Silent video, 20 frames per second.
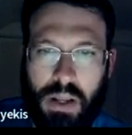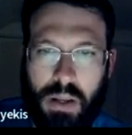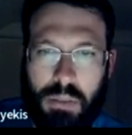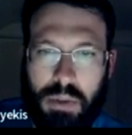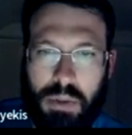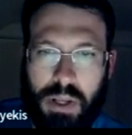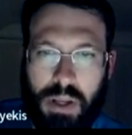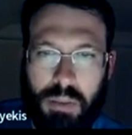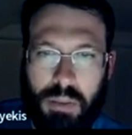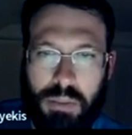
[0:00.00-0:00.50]

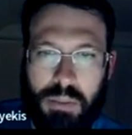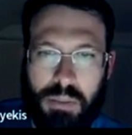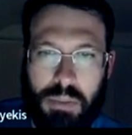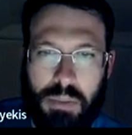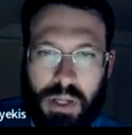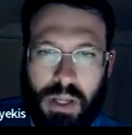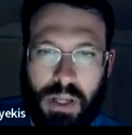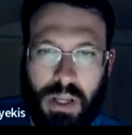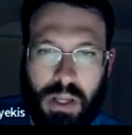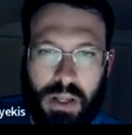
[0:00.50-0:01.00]
p.m. to
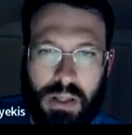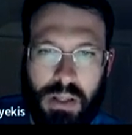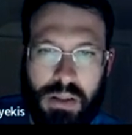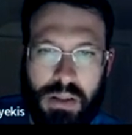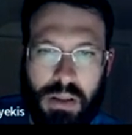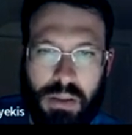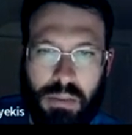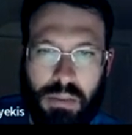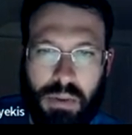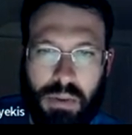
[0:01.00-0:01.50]
midnight is a
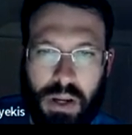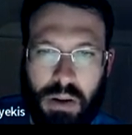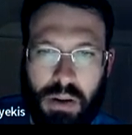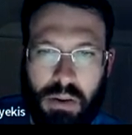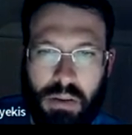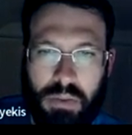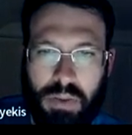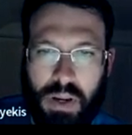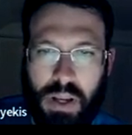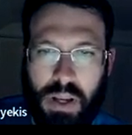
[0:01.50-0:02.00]
3-hour
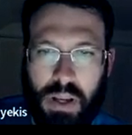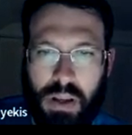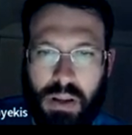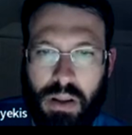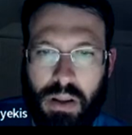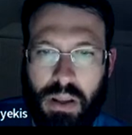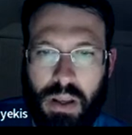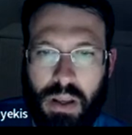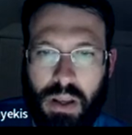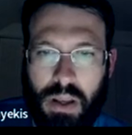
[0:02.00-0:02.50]
file,
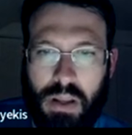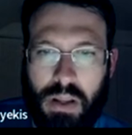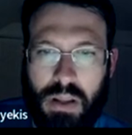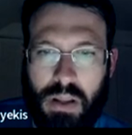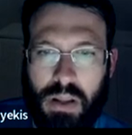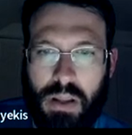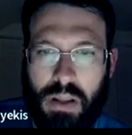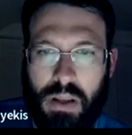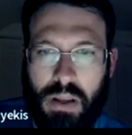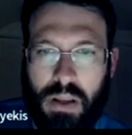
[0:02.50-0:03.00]
and
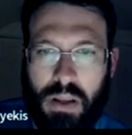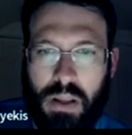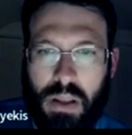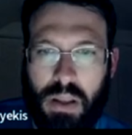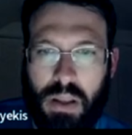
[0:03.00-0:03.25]
the